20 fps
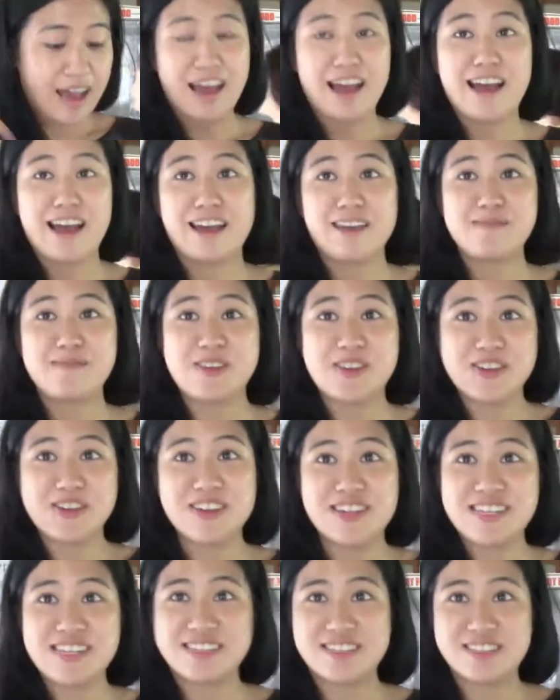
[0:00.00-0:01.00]
I'm here
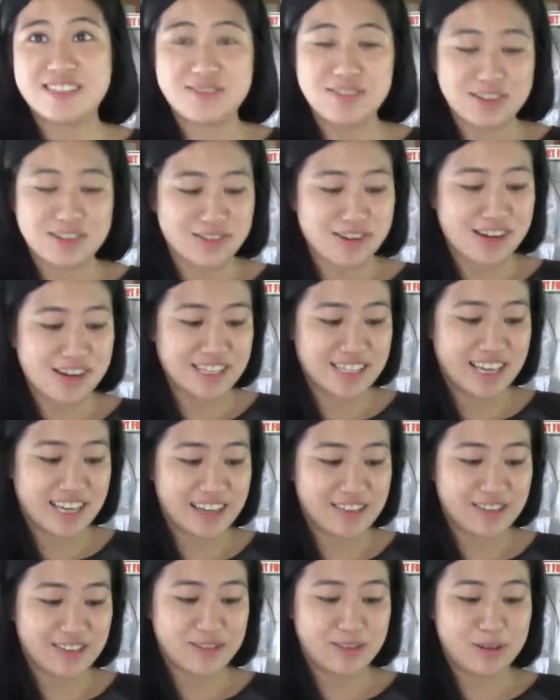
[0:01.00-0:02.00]
in this restaurant to get
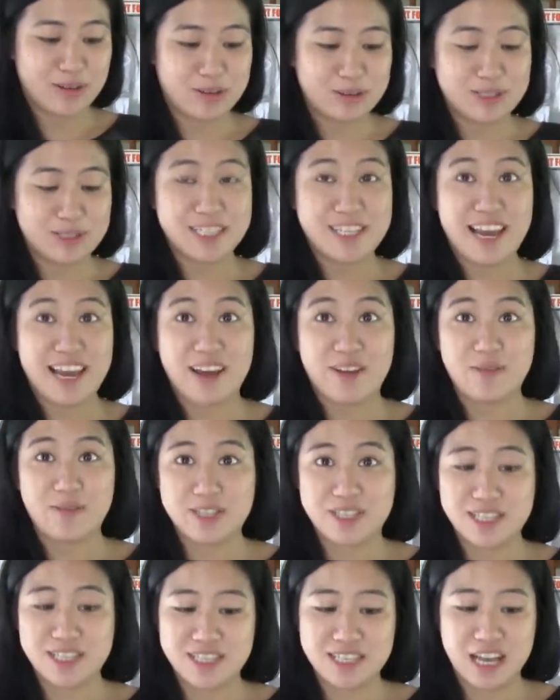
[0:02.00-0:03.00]
their local snack, which
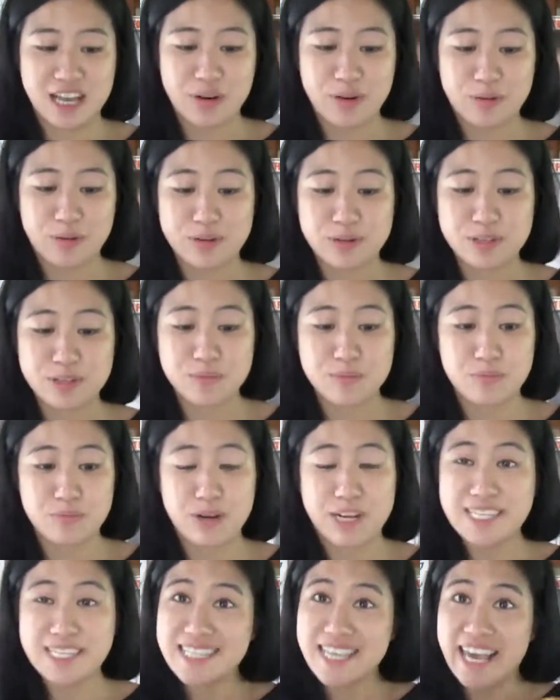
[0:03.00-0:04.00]
is a grilled
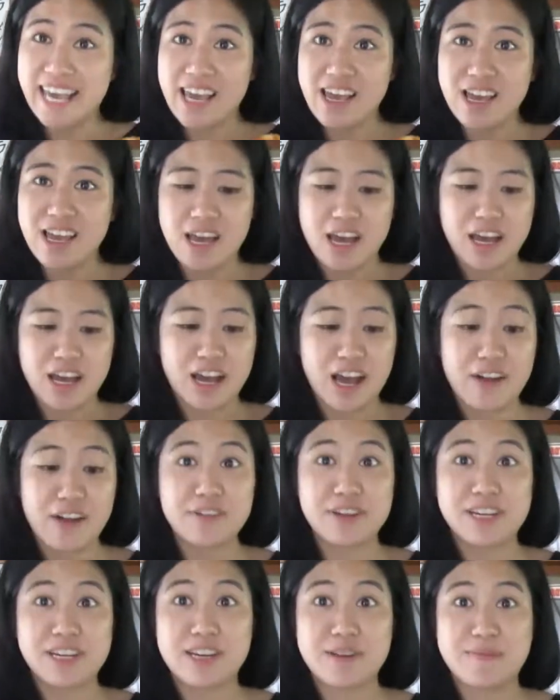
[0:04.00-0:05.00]
rice cake covered
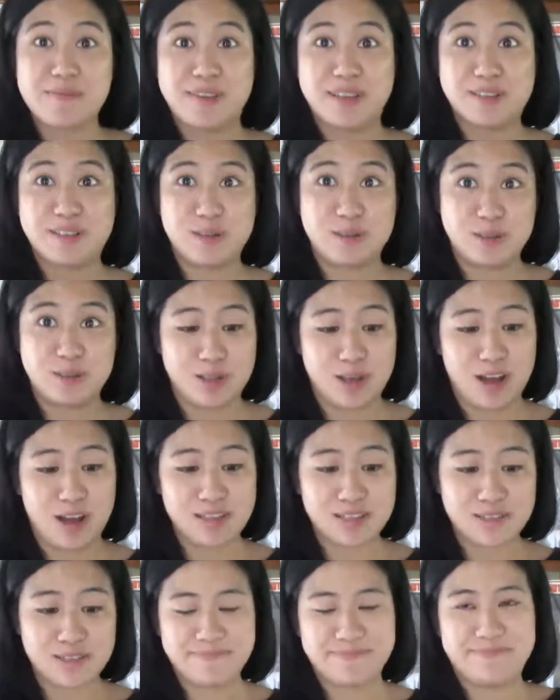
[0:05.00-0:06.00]
in miso
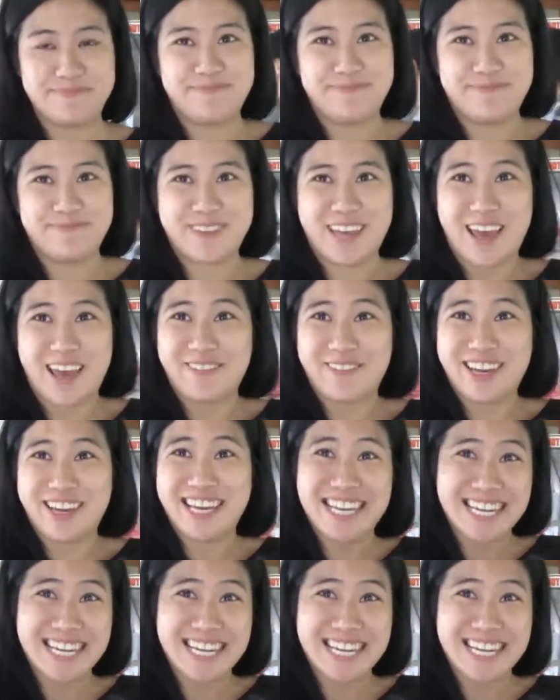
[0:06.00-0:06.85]
sauce. Can't wait.